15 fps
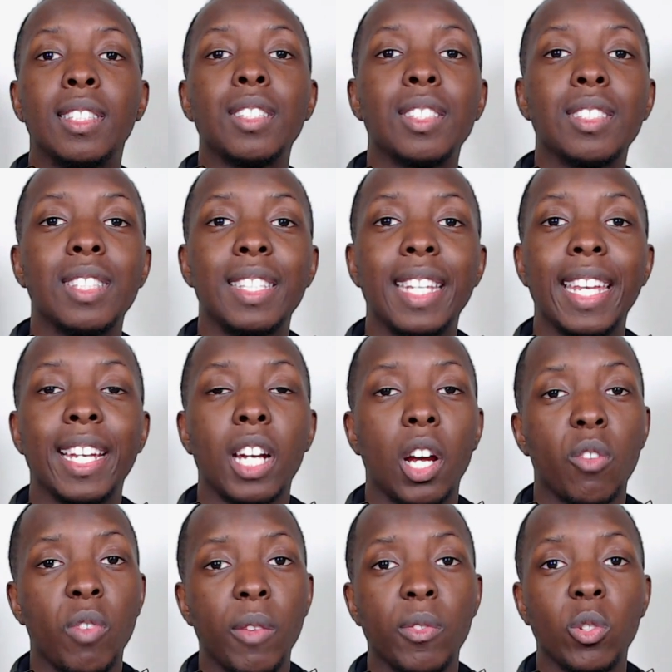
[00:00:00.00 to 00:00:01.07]
This is the
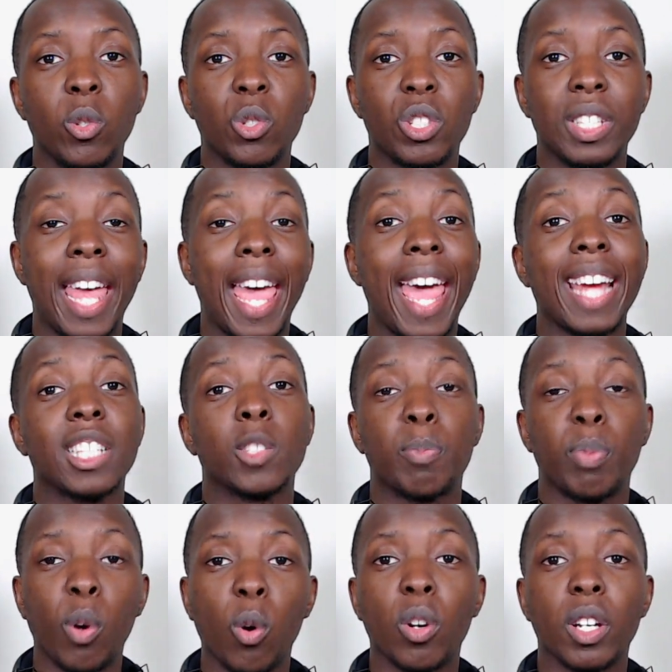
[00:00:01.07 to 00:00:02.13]
Nacon Revolution X
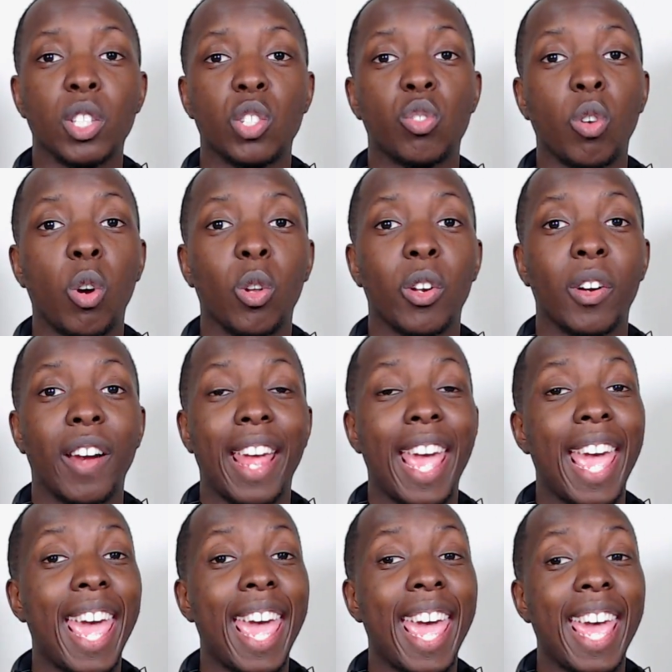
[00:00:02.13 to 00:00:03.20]
Pro controller,
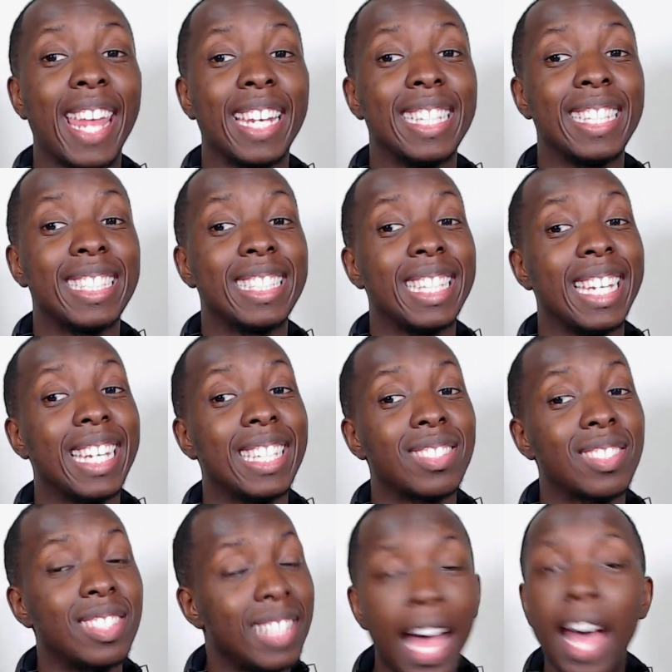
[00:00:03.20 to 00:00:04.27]
and
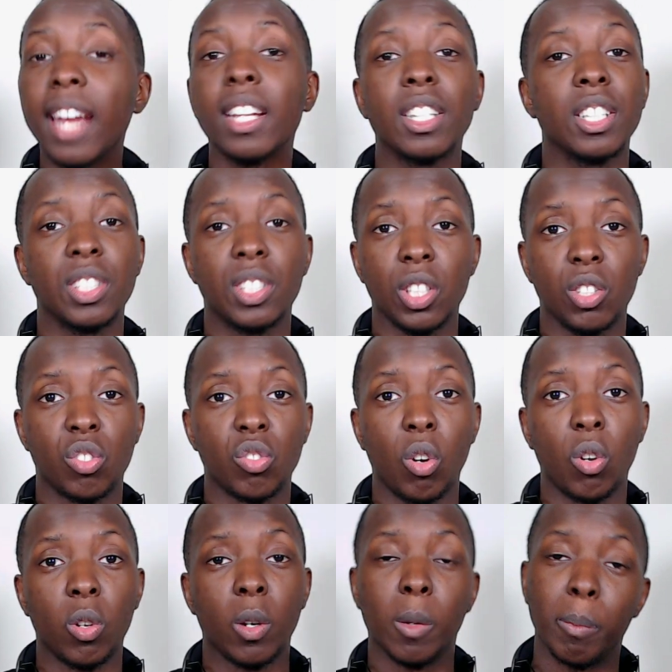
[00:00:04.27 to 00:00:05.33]
it's not a good
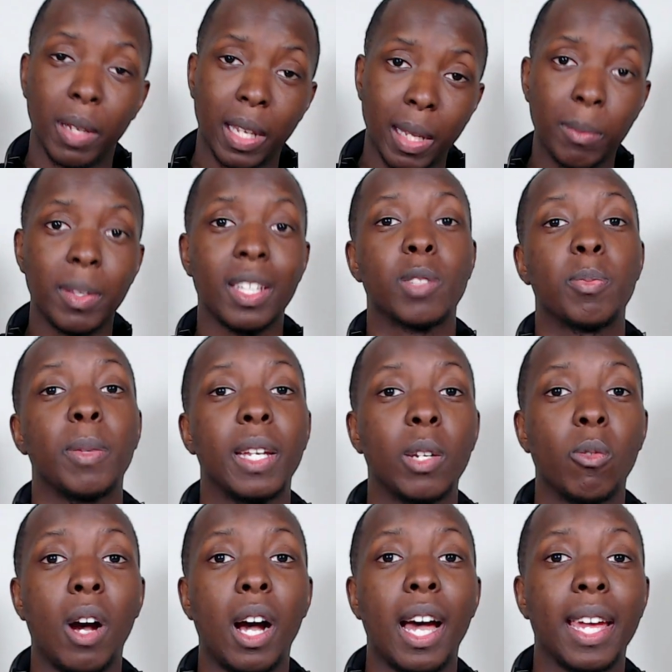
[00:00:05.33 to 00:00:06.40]
controller, but let me
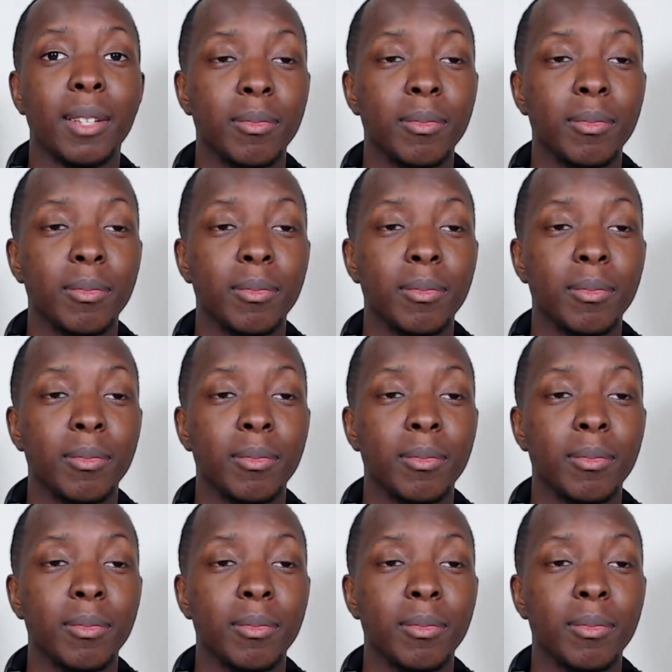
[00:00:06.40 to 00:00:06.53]
explain why.